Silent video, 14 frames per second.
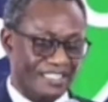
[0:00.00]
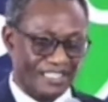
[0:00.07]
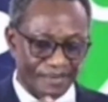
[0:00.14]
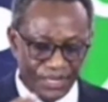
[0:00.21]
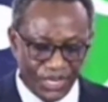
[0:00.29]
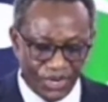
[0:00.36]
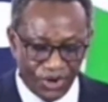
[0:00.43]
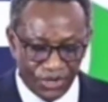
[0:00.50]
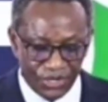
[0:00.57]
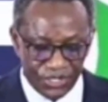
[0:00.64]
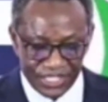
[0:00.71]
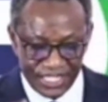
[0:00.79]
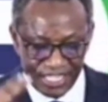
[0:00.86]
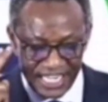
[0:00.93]

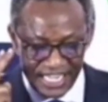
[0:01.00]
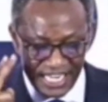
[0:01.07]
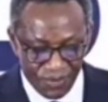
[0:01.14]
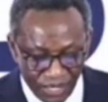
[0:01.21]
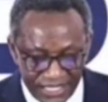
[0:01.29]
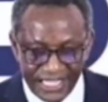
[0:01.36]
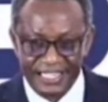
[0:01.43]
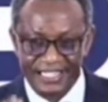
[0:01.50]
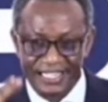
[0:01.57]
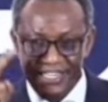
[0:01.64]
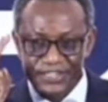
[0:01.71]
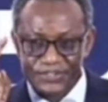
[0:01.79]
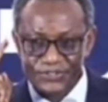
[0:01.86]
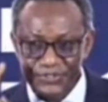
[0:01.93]
because he wanted
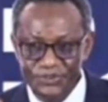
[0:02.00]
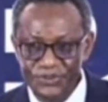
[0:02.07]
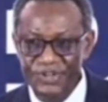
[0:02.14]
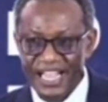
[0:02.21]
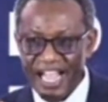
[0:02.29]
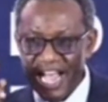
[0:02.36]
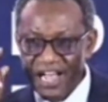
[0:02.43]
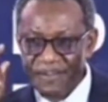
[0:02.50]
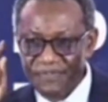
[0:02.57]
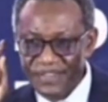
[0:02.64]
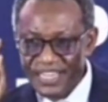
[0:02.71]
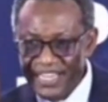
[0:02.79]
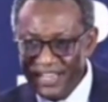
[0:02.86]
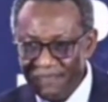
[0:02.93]
to
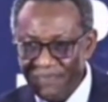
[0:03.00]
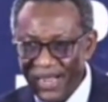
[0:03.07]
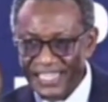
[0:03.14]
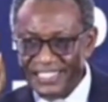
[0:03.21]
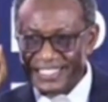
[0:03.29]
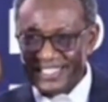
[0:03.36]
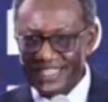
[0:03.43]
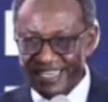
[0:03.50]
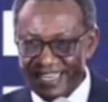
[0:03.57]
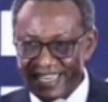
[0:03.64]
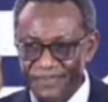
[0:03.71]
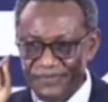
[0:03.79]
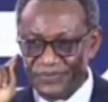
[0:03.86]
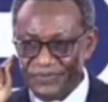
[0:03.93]
have impact
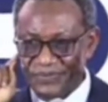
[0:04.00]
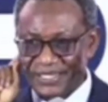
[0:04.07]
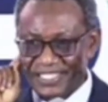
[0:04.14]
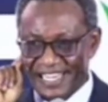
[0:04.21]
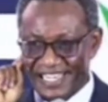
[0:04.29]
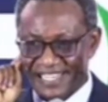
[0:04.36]
in the future.